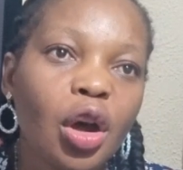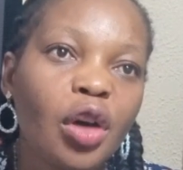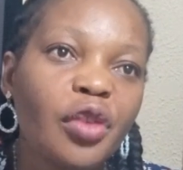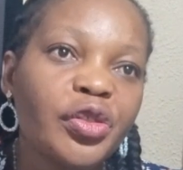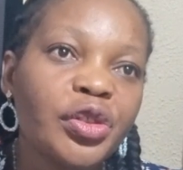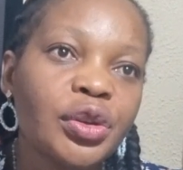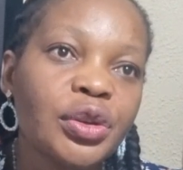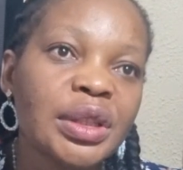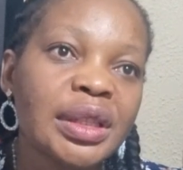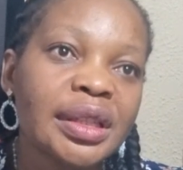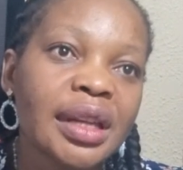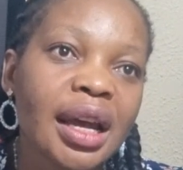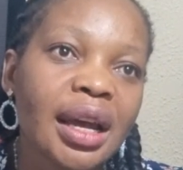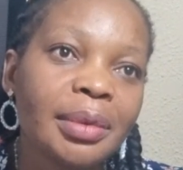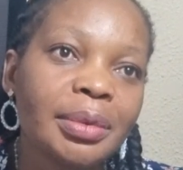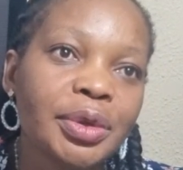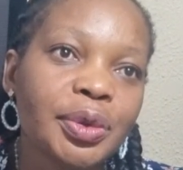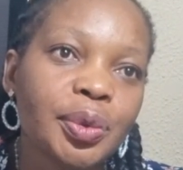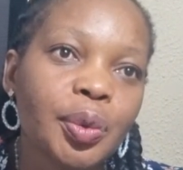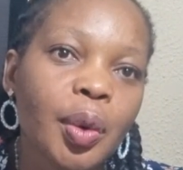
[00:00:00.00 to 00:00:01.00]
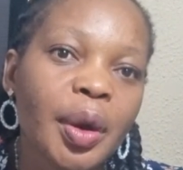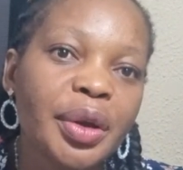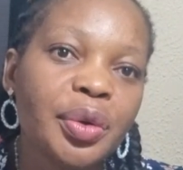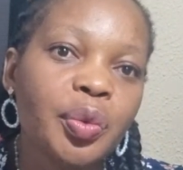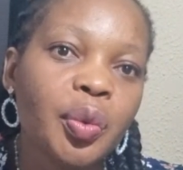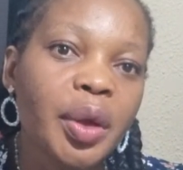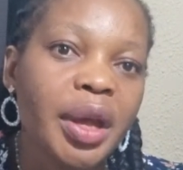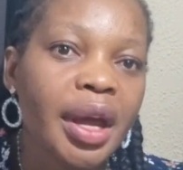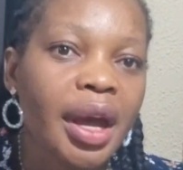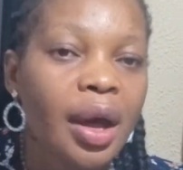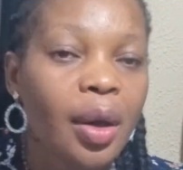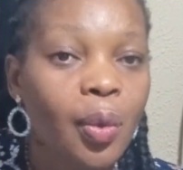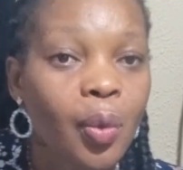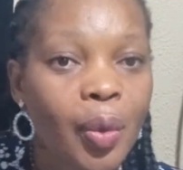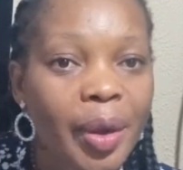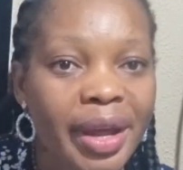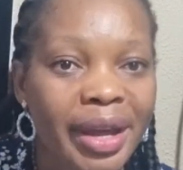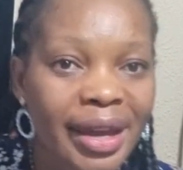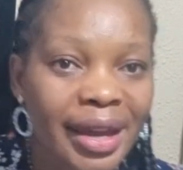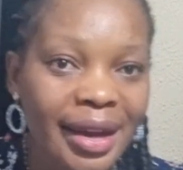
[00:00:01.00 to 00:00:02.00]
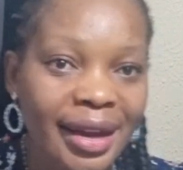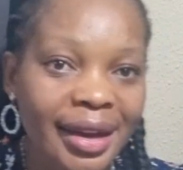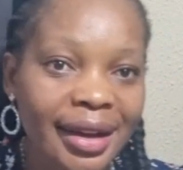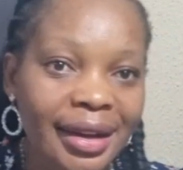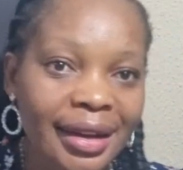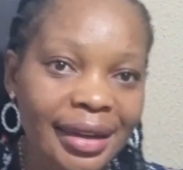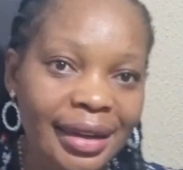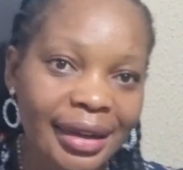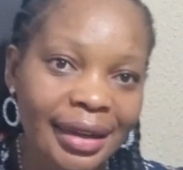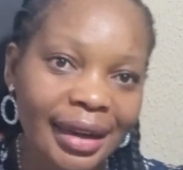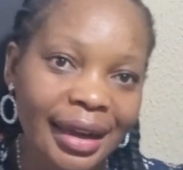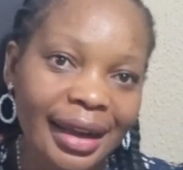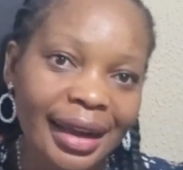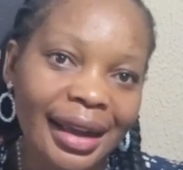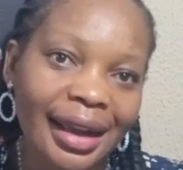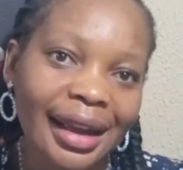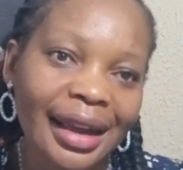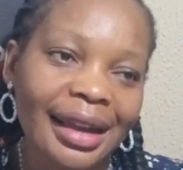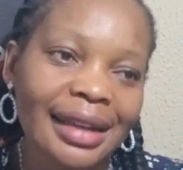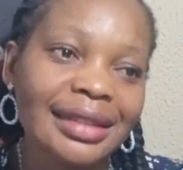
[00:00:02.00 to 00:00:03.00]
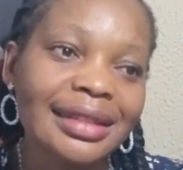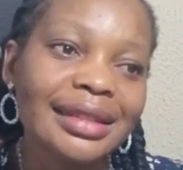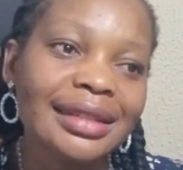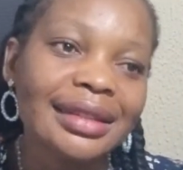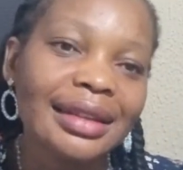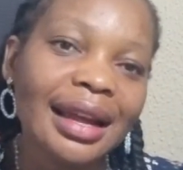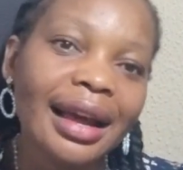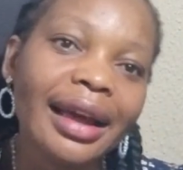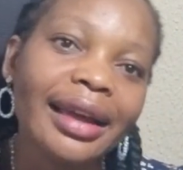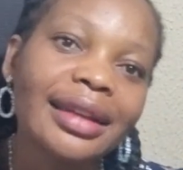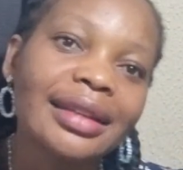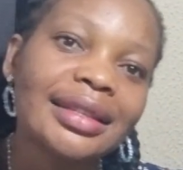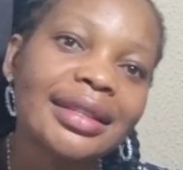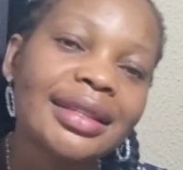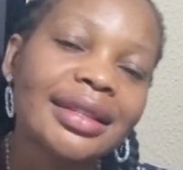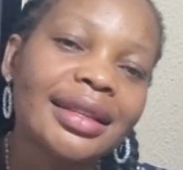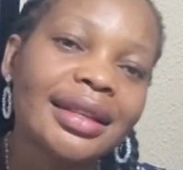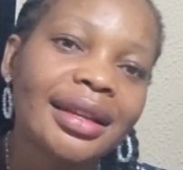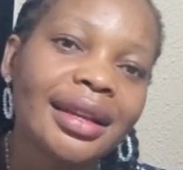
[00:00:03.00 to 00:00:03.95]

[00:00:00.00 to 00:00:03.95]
oftentimes when we awake at night,